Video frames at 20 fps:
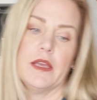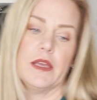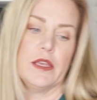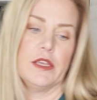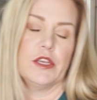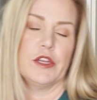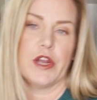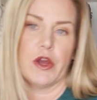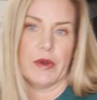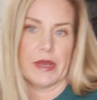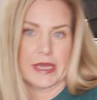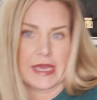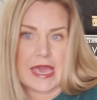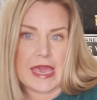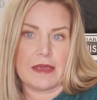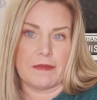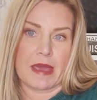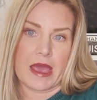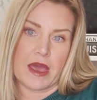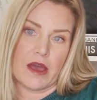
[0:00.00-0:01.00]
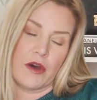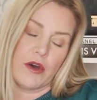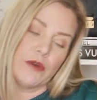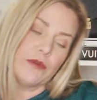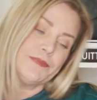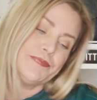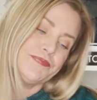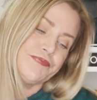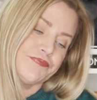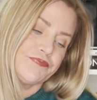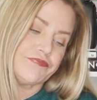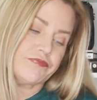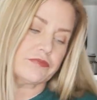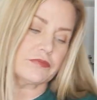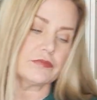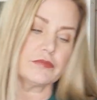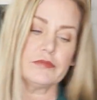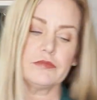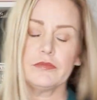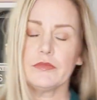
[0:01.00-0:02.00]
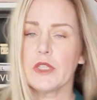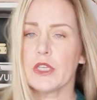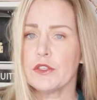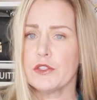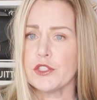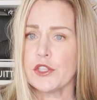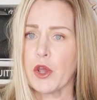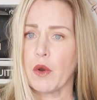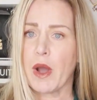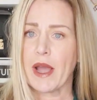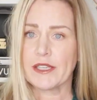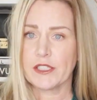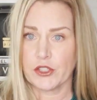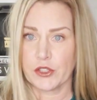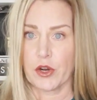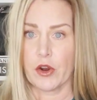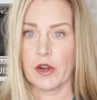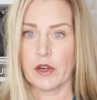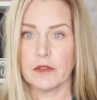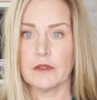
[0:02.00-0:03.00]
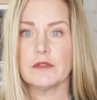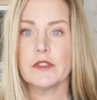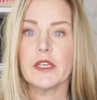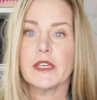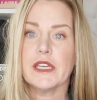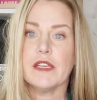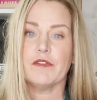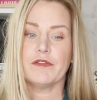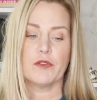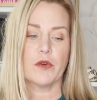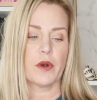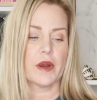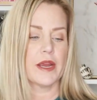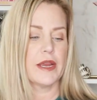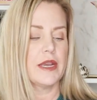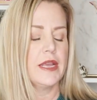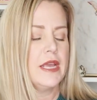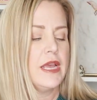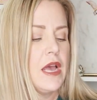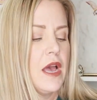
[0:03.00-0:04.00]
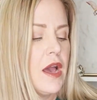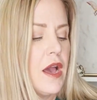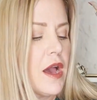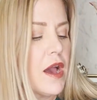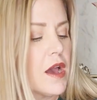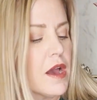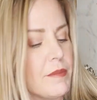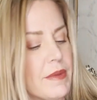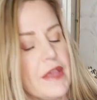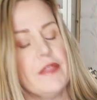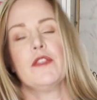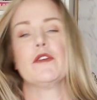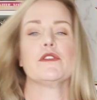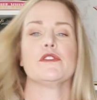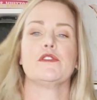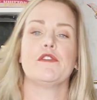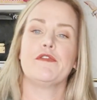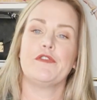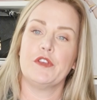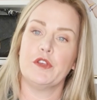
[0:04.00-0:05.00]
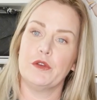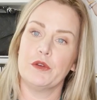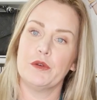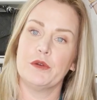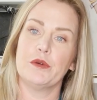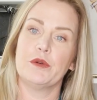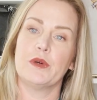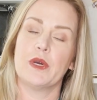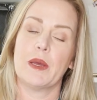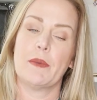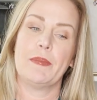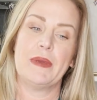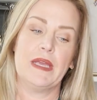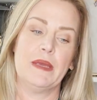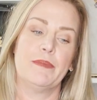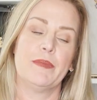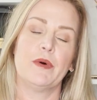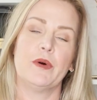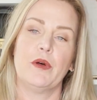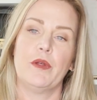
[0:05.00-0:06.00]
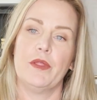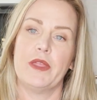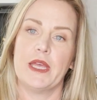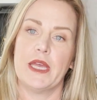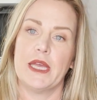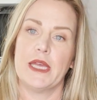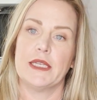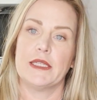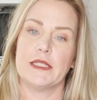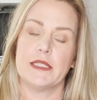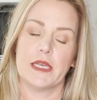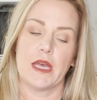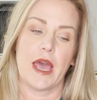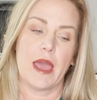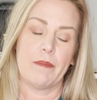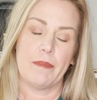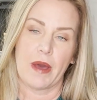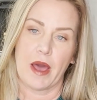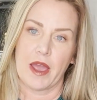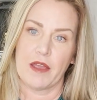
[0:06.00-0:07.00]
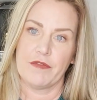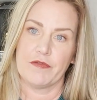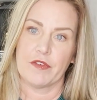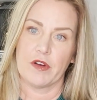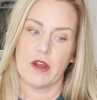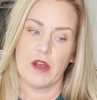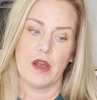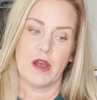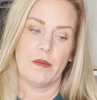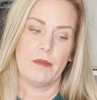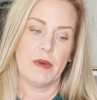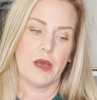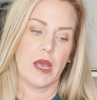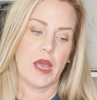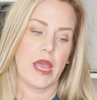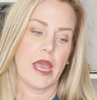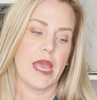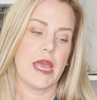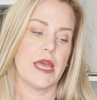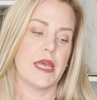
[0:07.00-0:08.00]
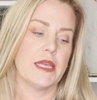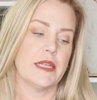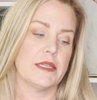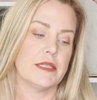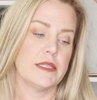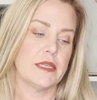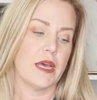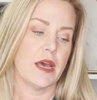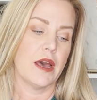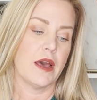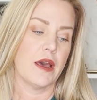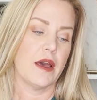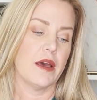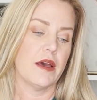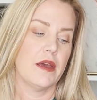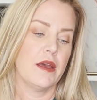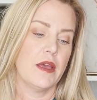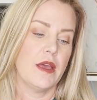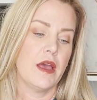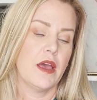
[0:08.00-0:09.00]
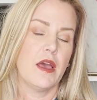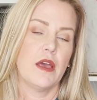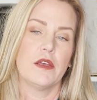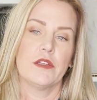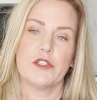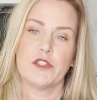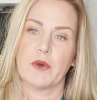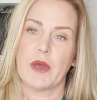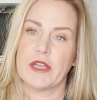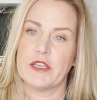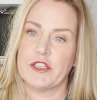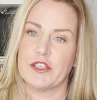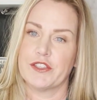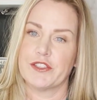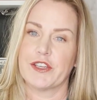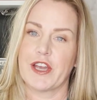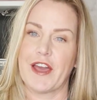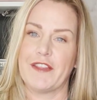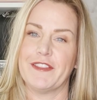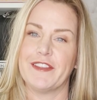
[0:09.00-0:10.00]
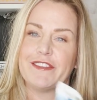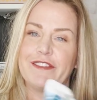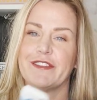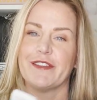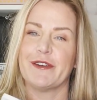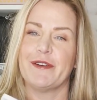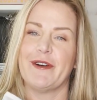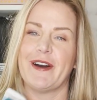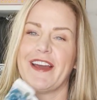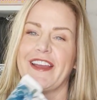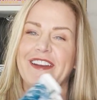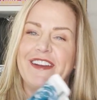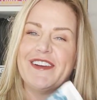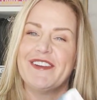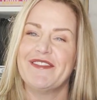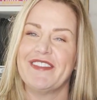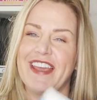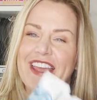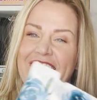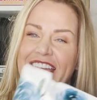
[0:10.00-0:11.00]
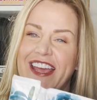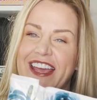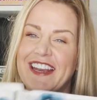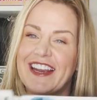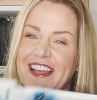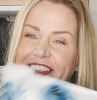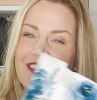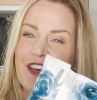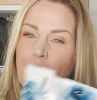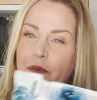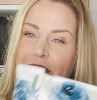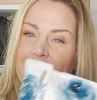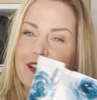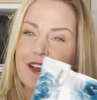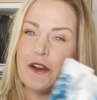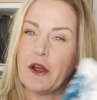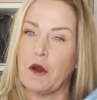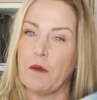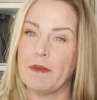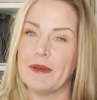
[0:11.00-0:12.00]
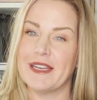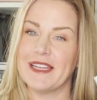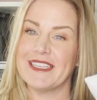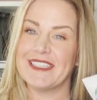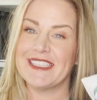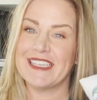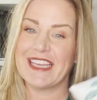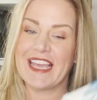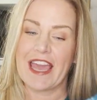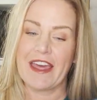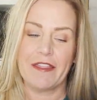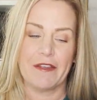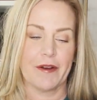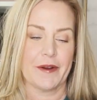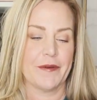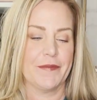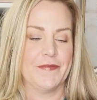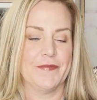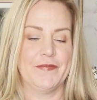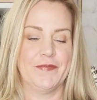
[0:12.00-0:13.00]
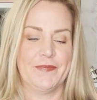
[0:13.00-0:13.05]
it came out. So I start looking for it. And there's a few people that I buy from, and so I just got this little item and I thought we could open it together.